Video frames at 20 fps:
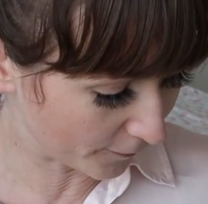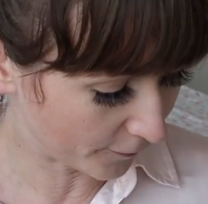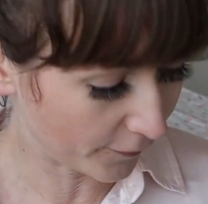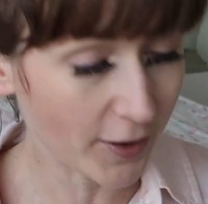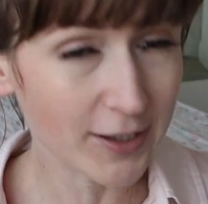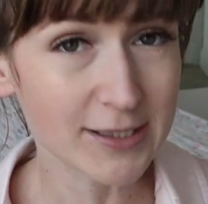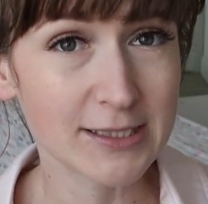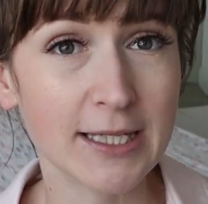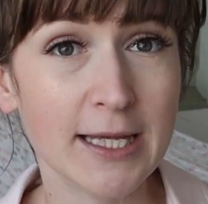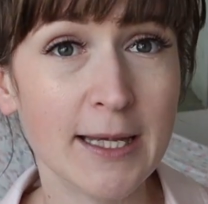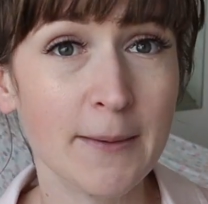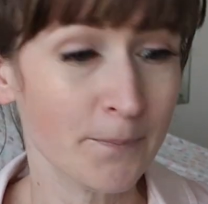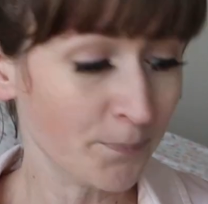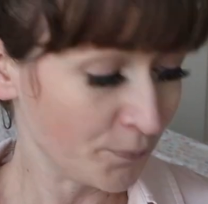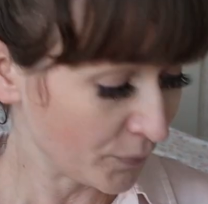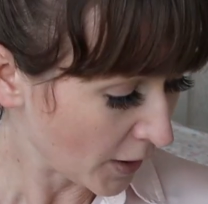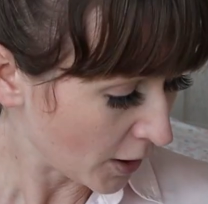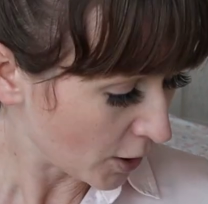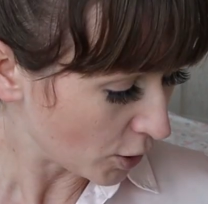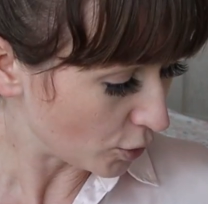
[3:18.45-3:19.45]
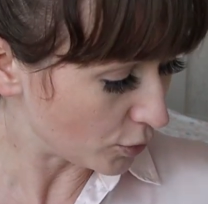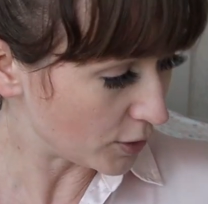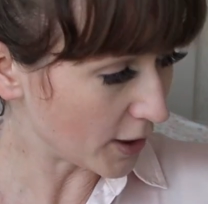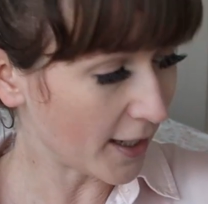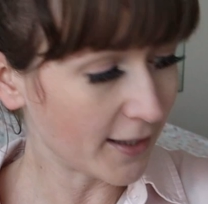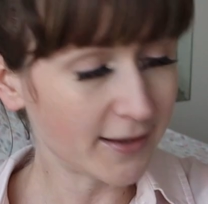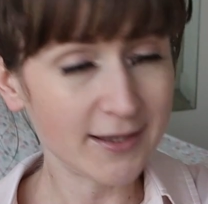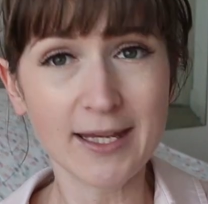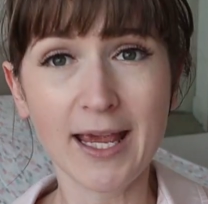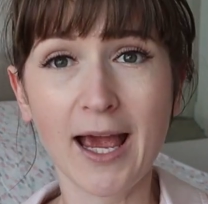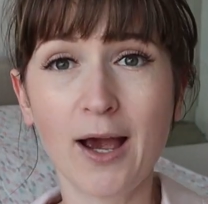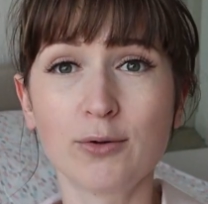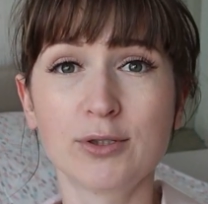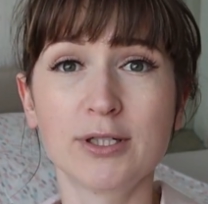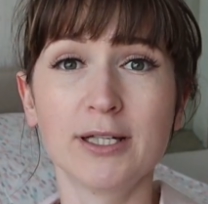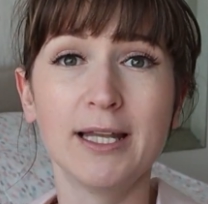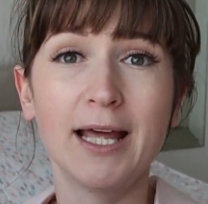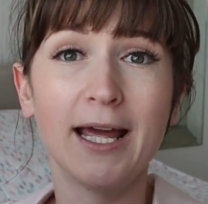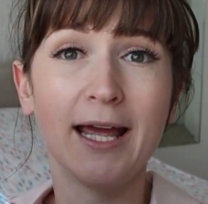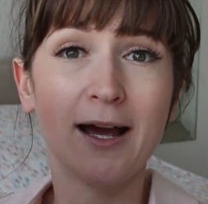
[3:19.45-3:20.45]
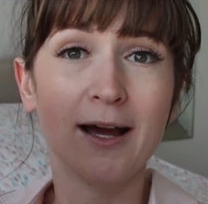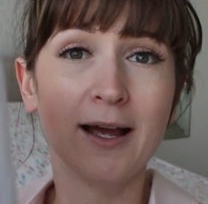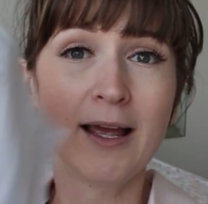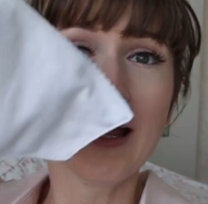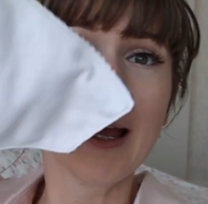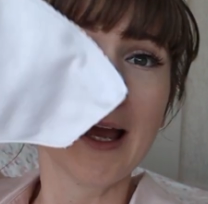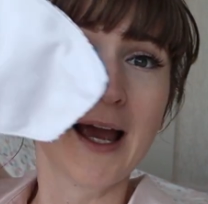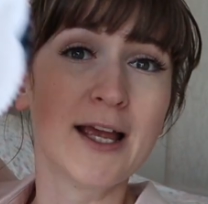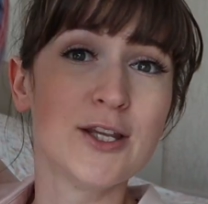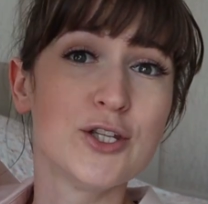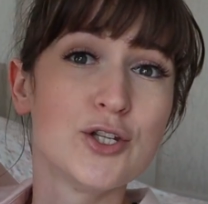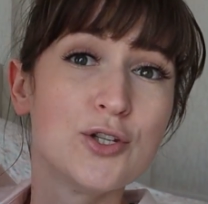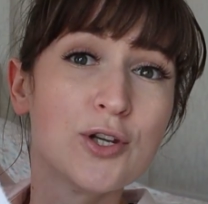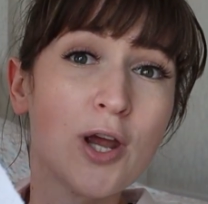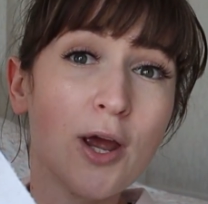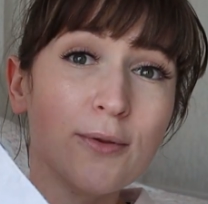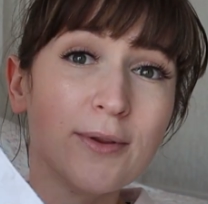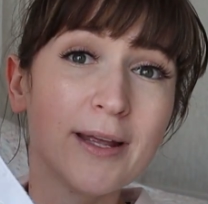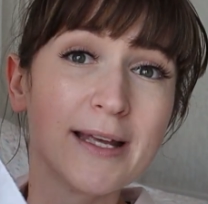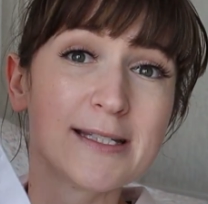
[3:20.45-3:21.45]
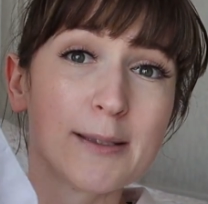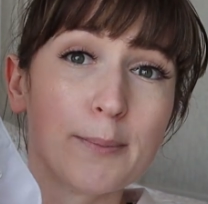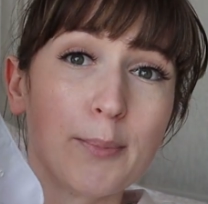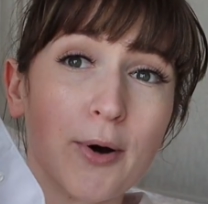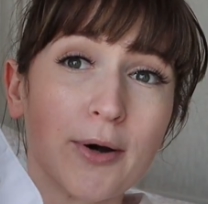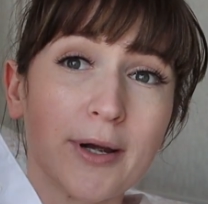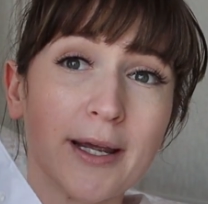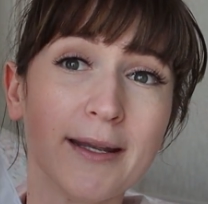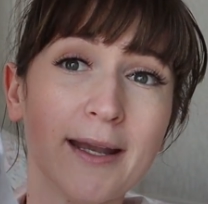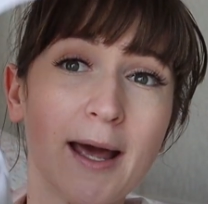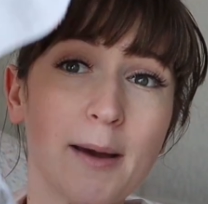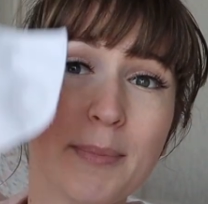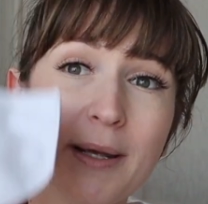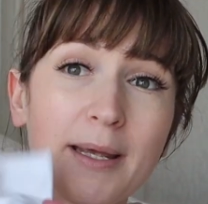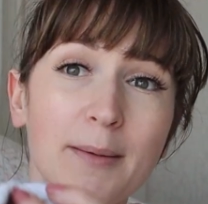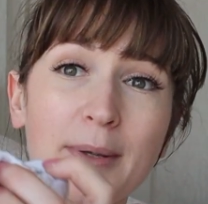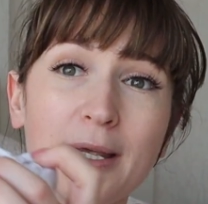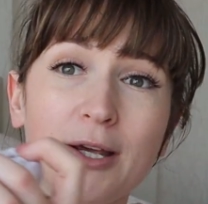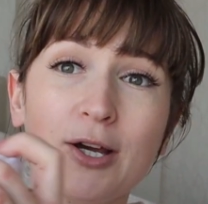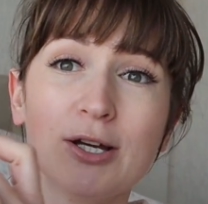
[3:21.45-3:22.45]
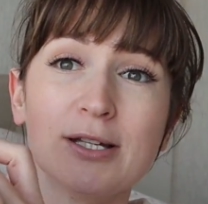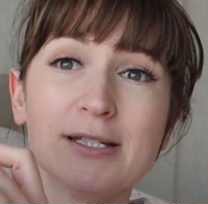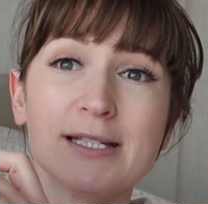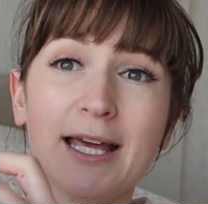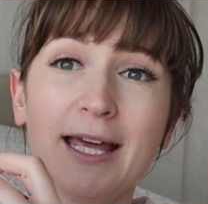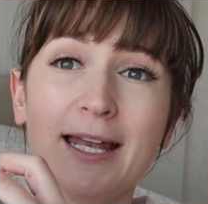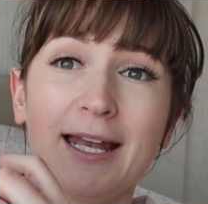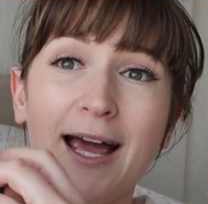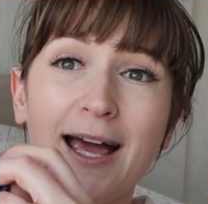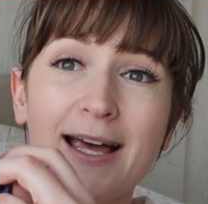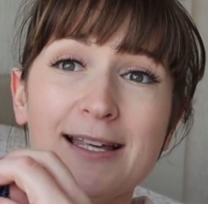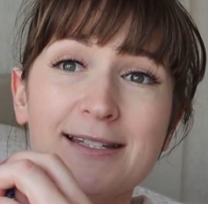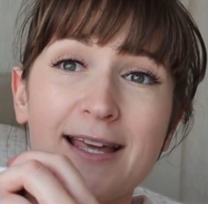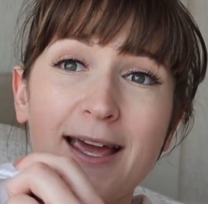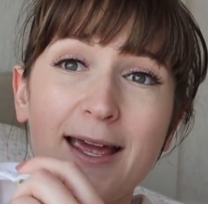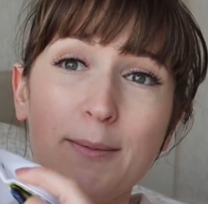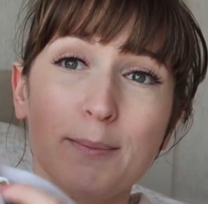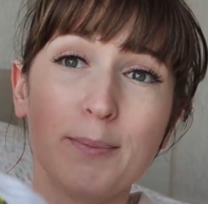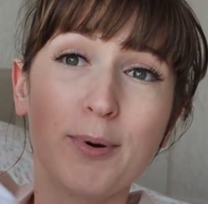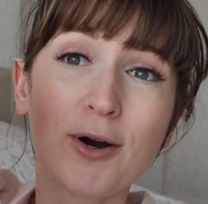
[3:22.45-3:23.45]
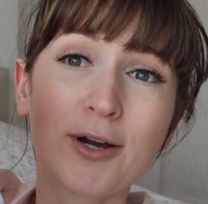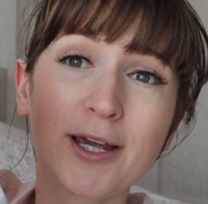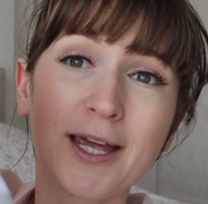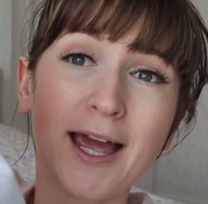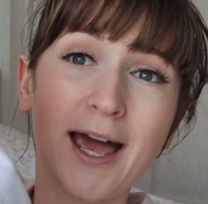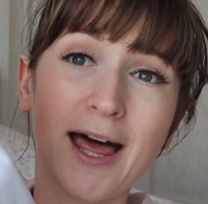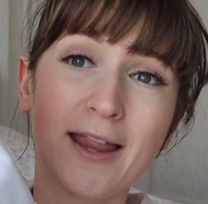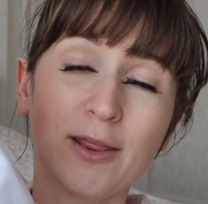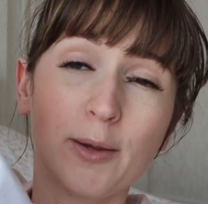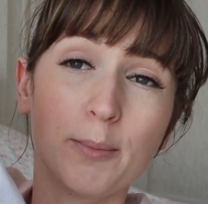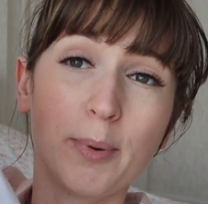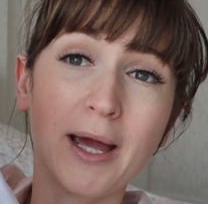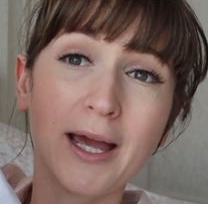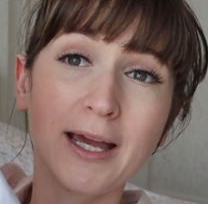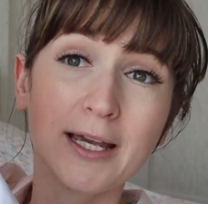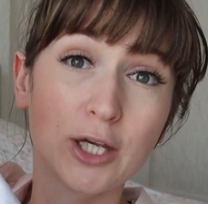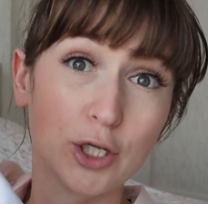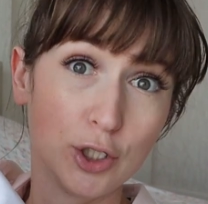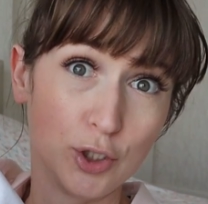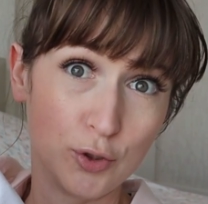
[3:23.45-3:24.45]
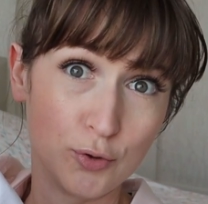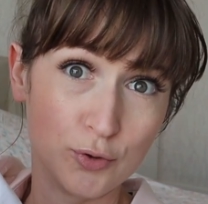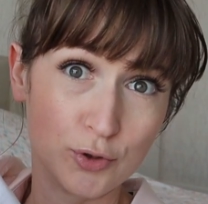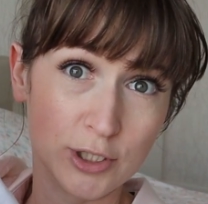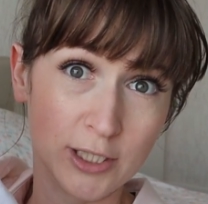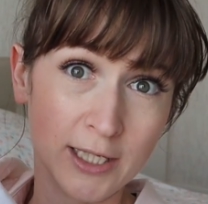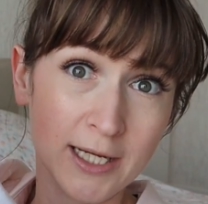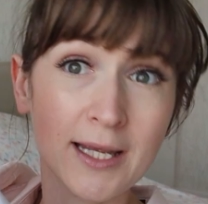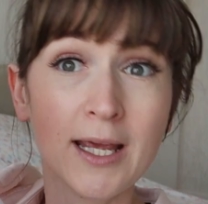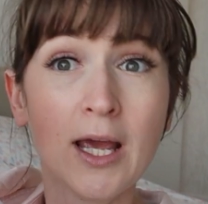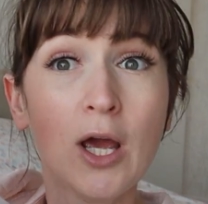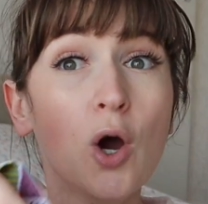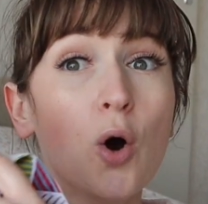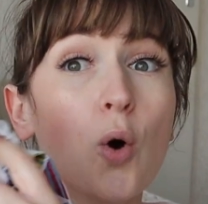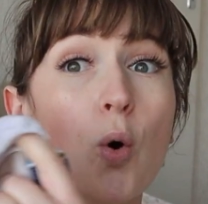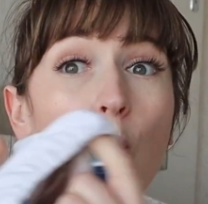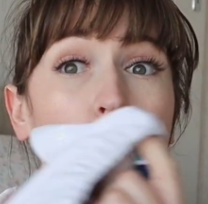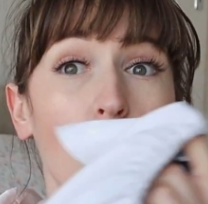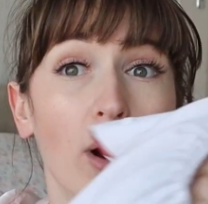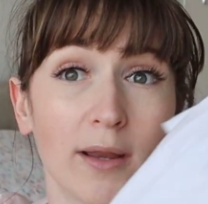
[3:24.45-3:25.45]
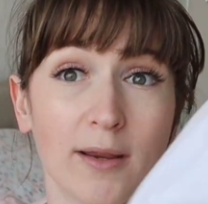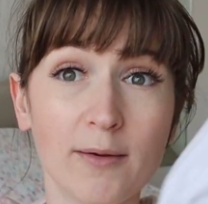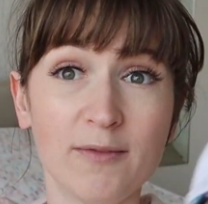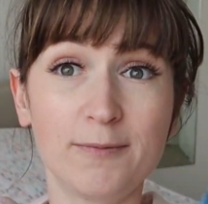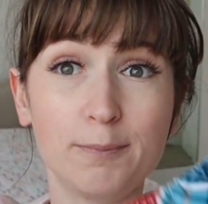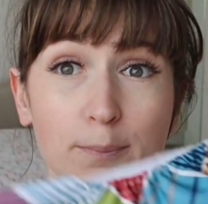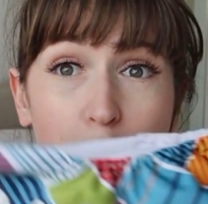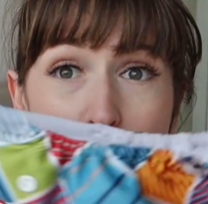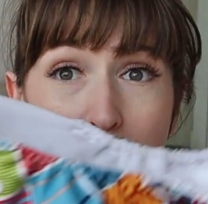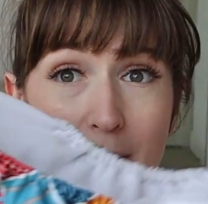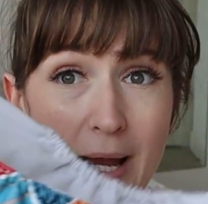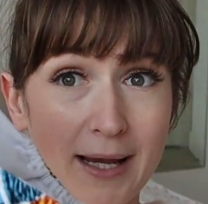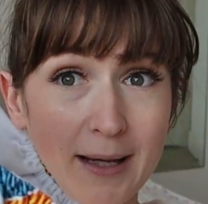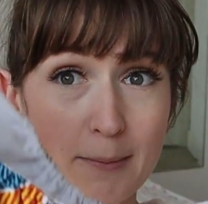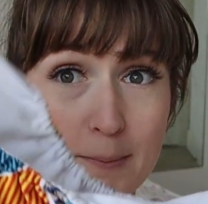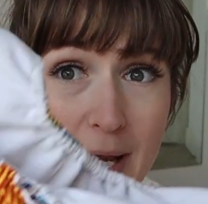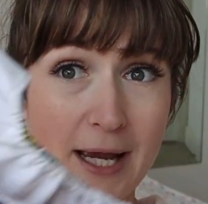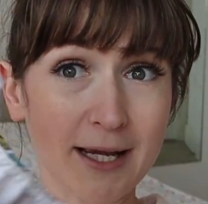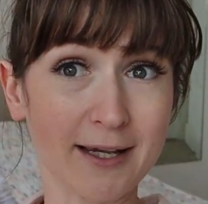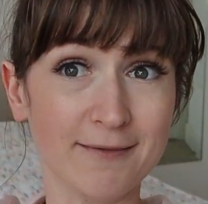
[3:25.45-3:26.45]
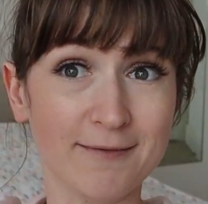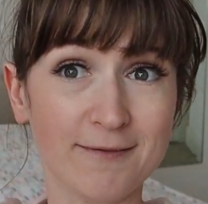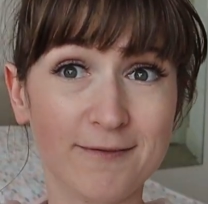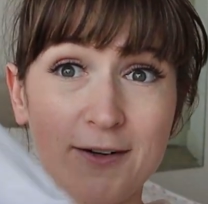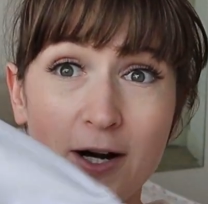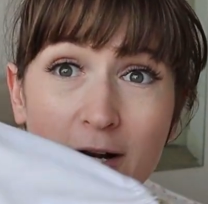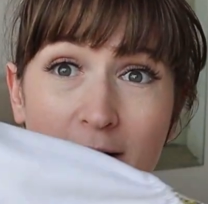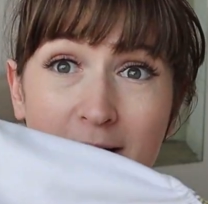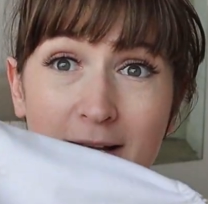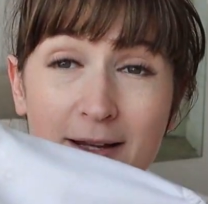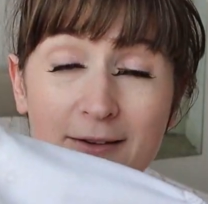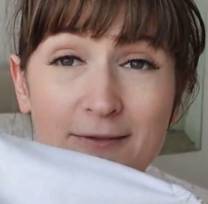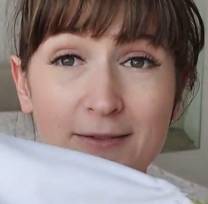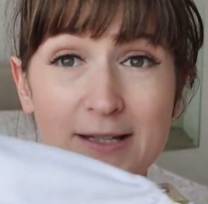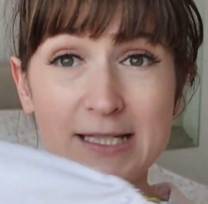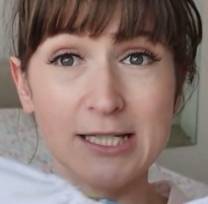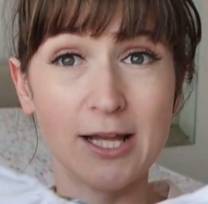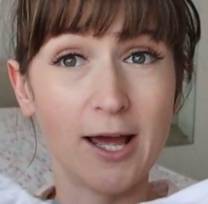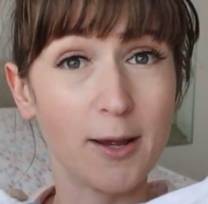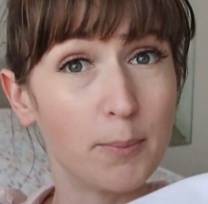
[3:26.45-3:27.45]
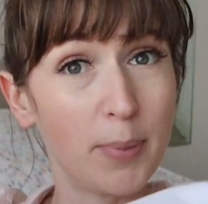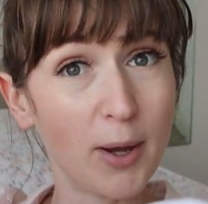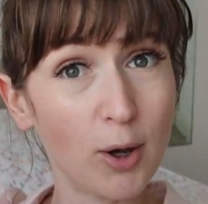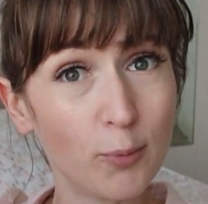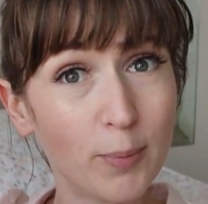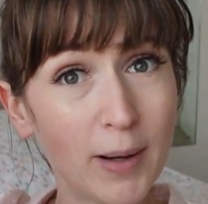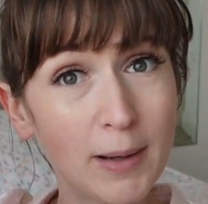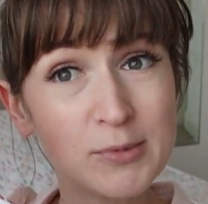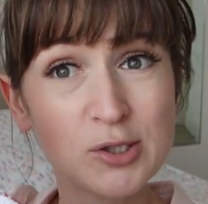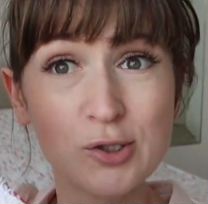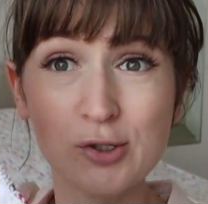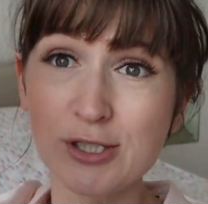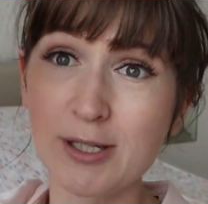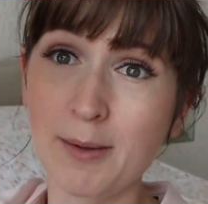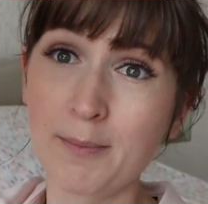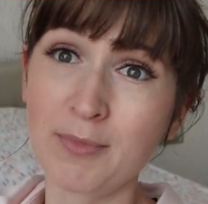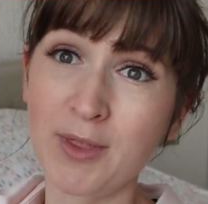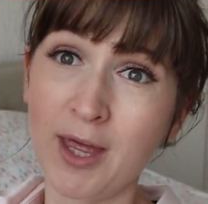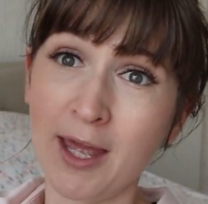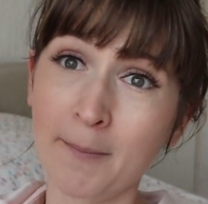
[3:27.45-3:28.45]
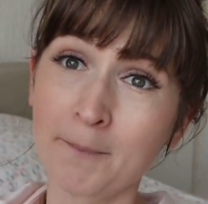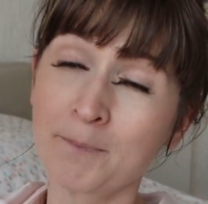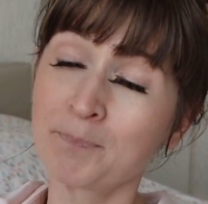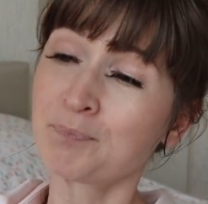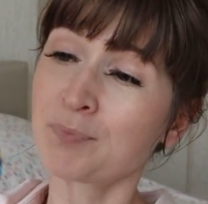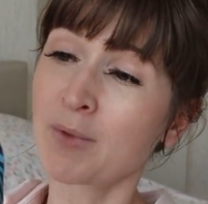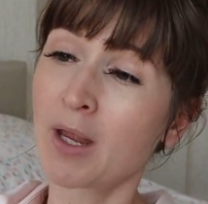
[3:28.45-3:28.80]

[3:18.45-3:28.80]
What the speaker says: Firstly, you take the outer layer, and you know that it's a pocket nappy because it has a pocket at the back usually, or at the back and front if it's like bell bums or something.